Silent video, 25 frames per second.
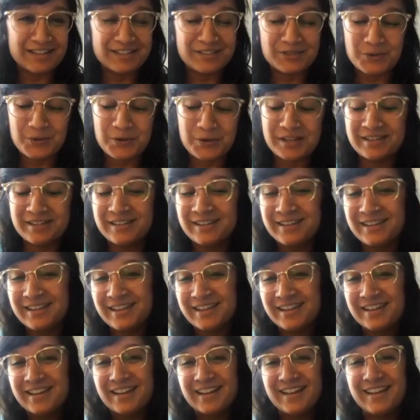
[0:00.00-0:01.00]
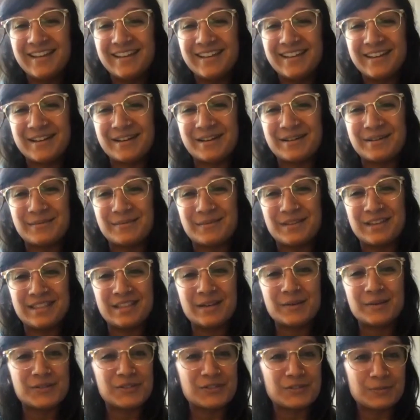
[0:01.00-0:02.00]
join, and
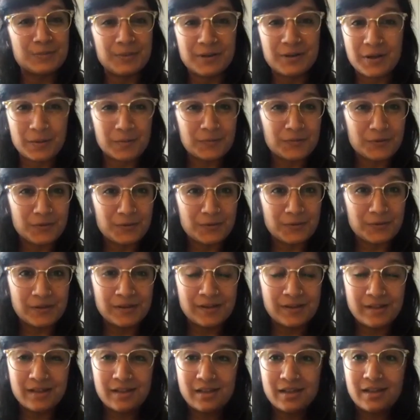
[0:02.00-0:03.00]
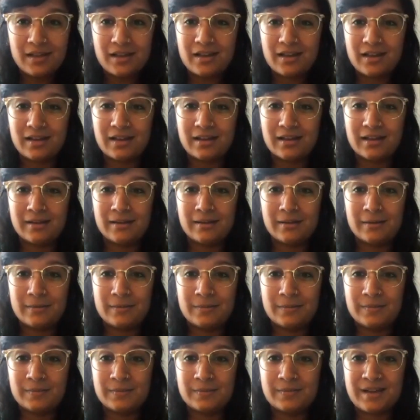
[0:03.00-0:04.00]
that was super helpful.
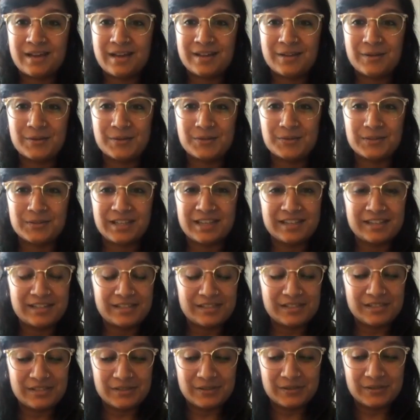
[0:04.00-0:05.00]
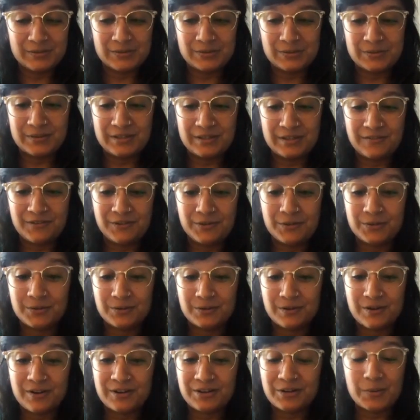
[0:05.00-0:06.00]
I always relate it to if you
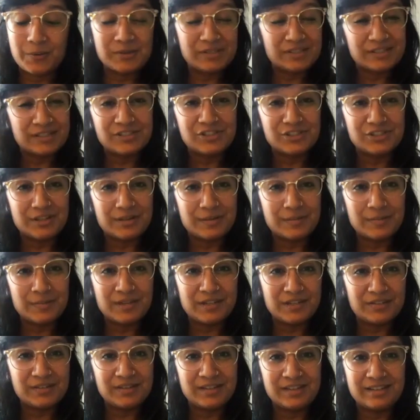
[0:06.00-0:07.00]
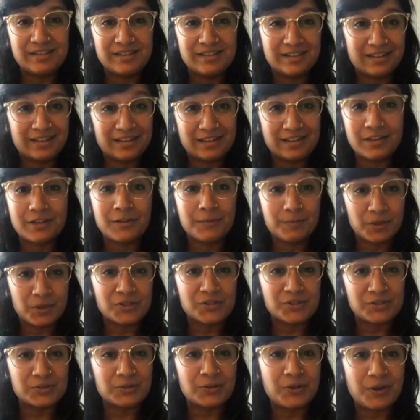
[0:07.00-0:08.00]
are going to the gym and you need like a
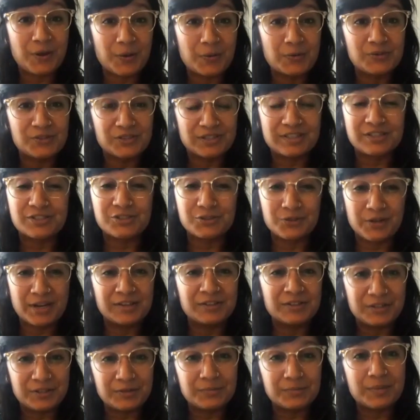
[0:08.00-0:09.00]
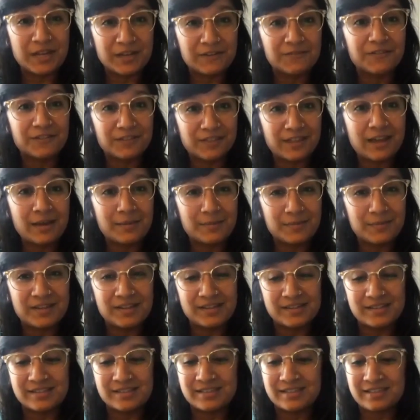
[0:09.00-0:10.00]
personal coach, like a trainer, you'd pay for that
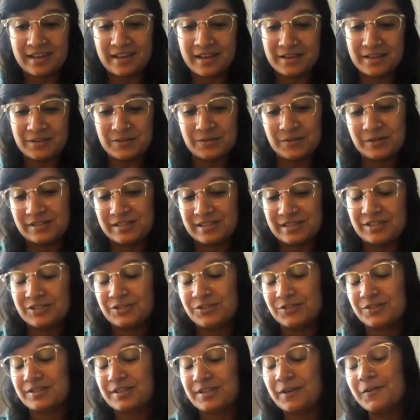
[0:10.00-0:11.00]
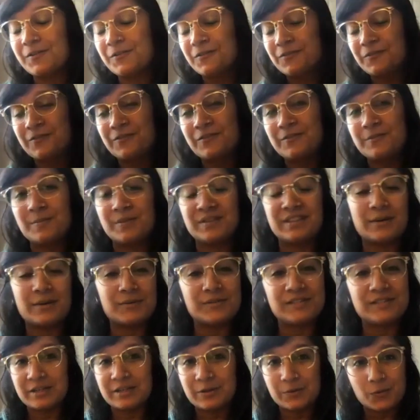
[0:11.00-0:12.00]
because yeah, you could teach yourself, but that would
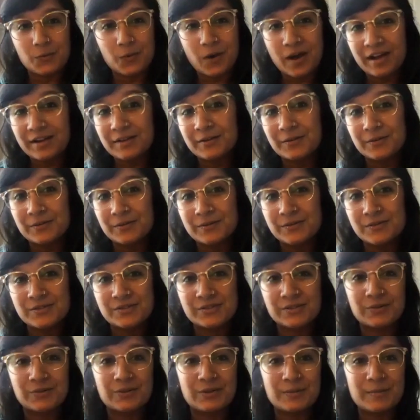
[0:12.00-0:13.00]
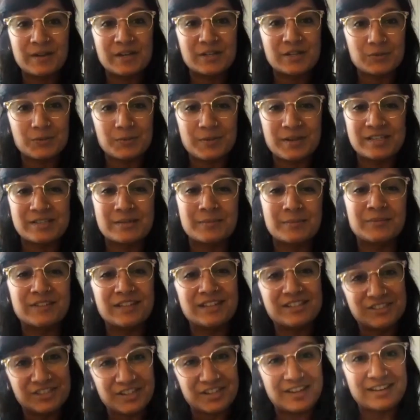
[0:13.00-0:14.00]
you a while. So you might as well pay someone
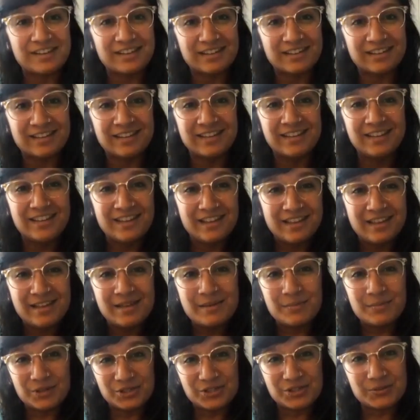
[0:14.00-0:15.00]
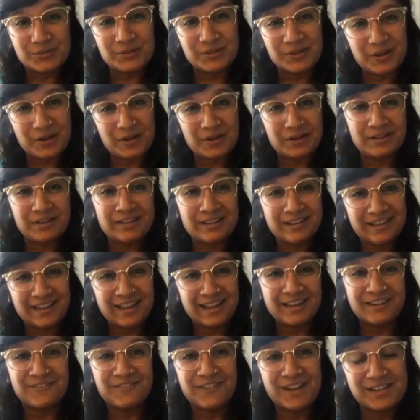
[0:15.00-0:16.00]
like Jay to push you along
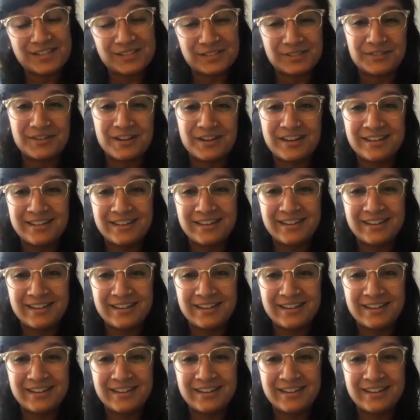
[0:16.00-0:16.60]
at a faster rate.